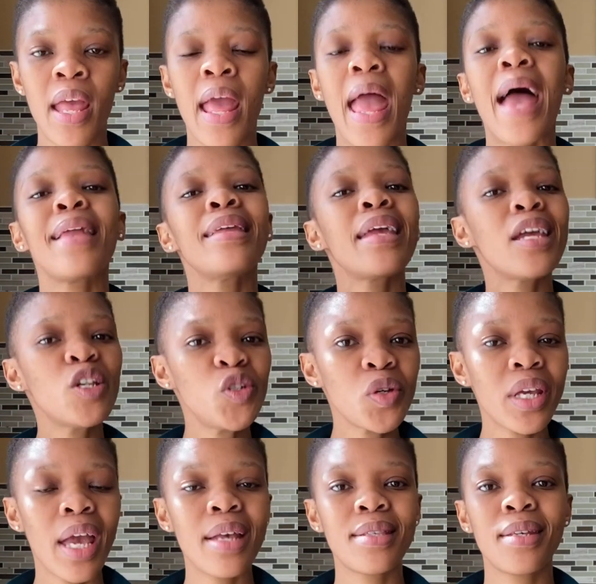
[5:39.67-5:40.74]
And
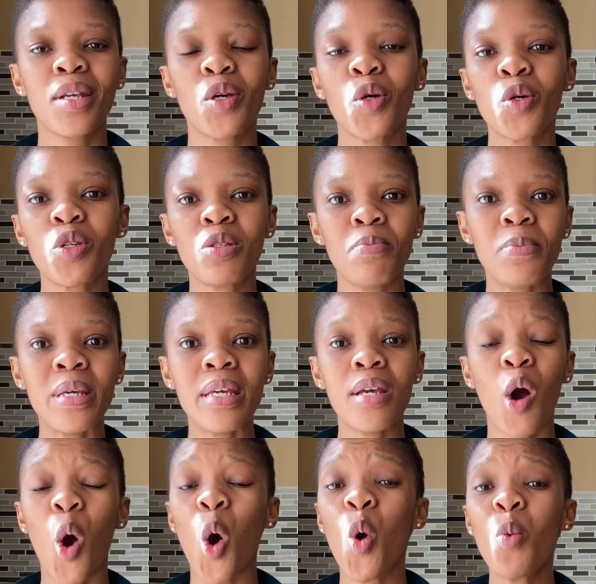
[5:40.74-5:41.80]
educating could be
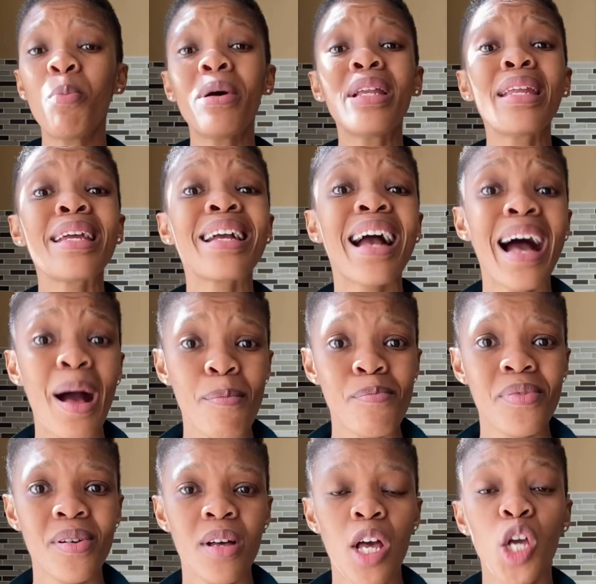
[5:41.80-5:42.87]
opening up
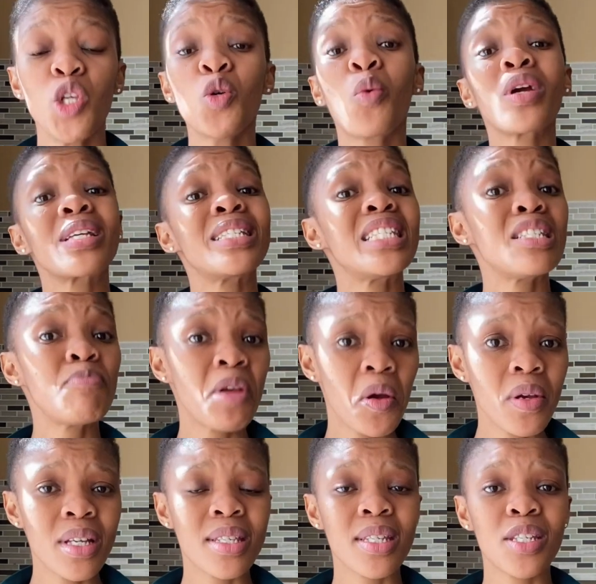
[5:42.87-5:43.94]
your
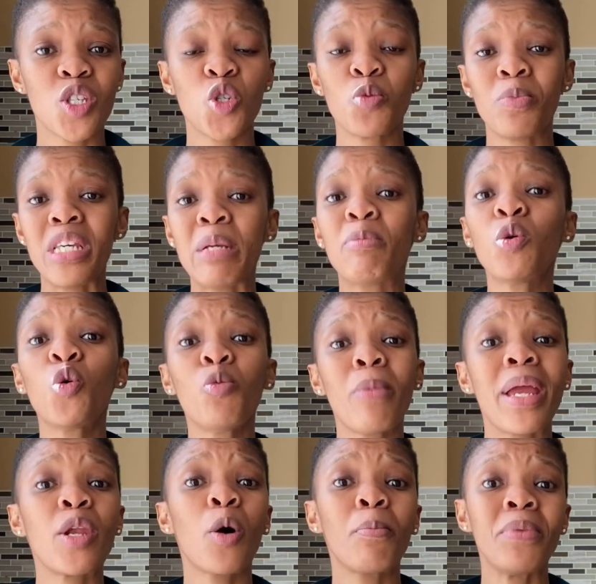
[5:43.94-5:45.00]
experiences to people who may
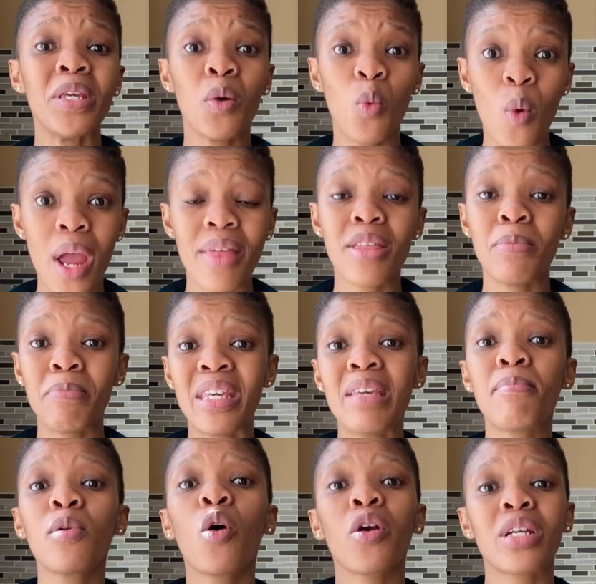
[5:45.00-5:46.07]
not be aware that
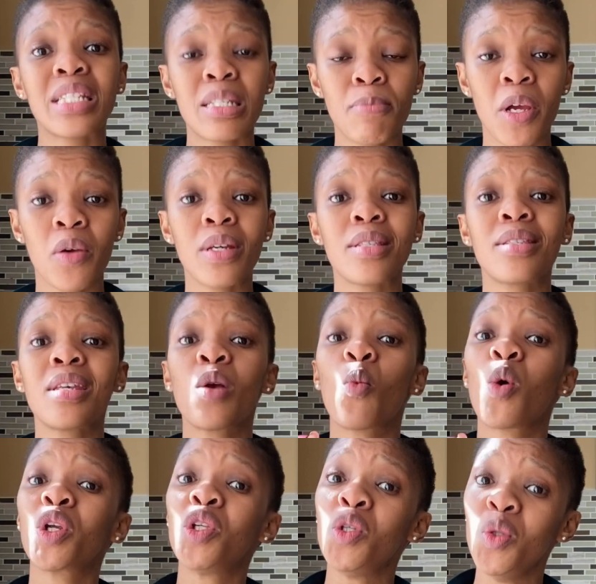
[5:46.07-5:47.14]
people are experiencing
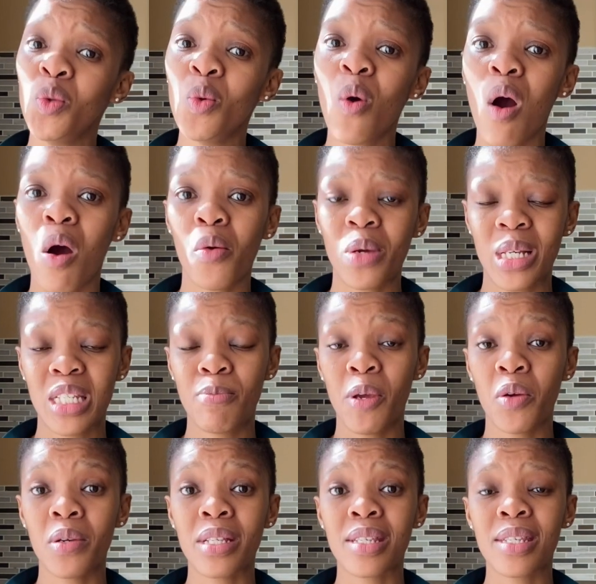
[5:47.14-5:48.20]
what you are
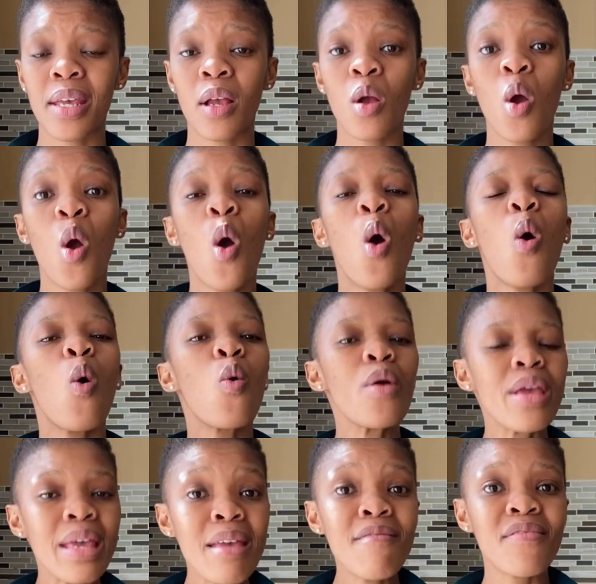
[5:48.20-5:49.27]
experiencing. Or
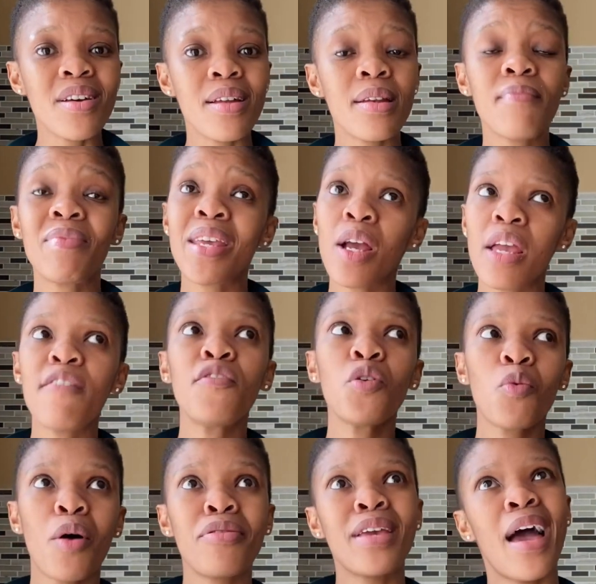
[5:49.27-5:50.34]
even if you're
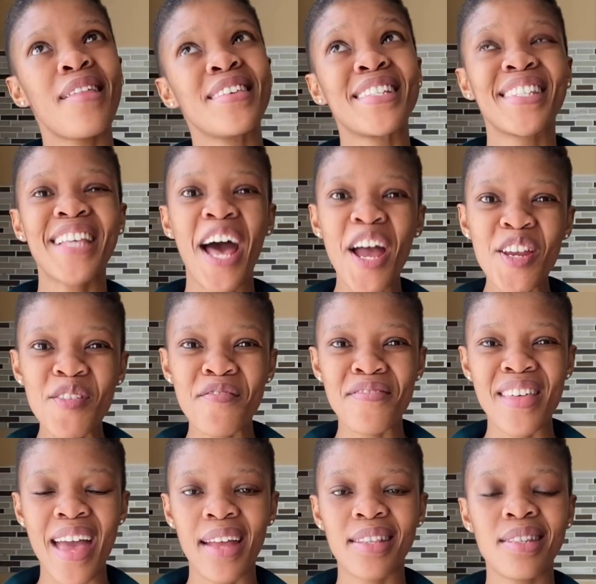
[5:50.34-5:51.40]
on the other side of
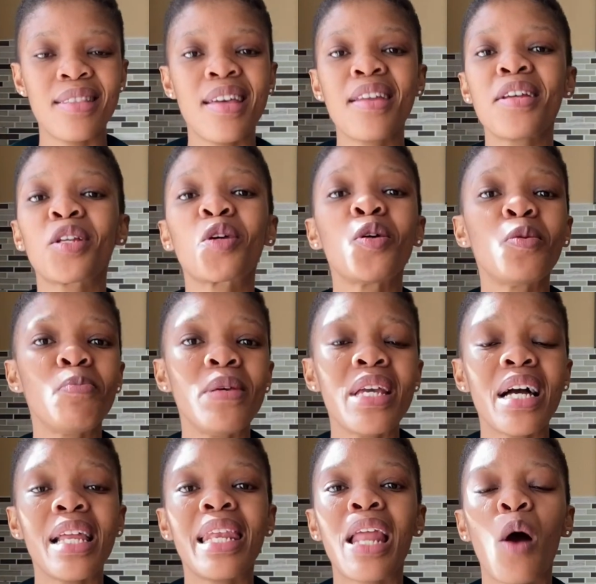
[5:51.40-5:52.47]
that, then it could be
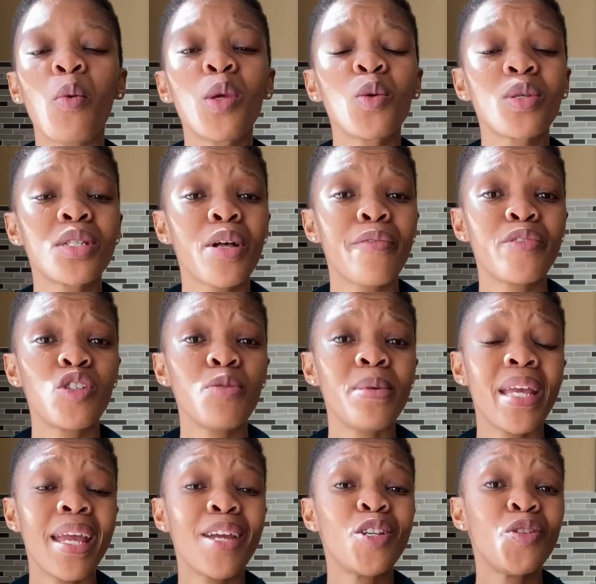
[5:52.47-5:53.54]
allowing yourself to be
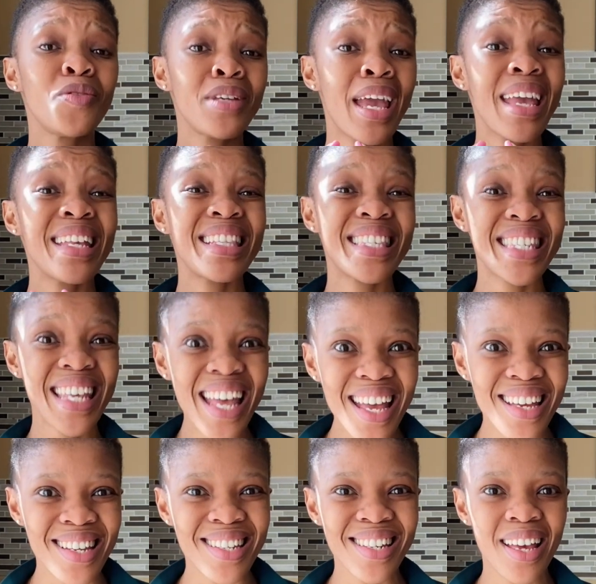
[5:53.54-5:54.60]

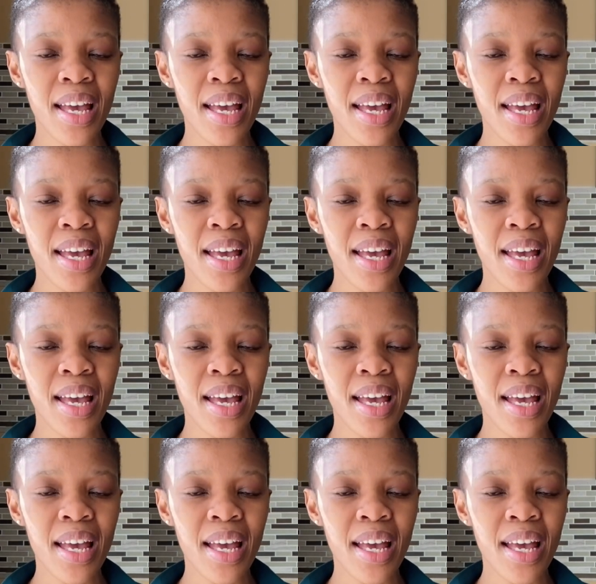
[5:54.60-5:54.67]
educated.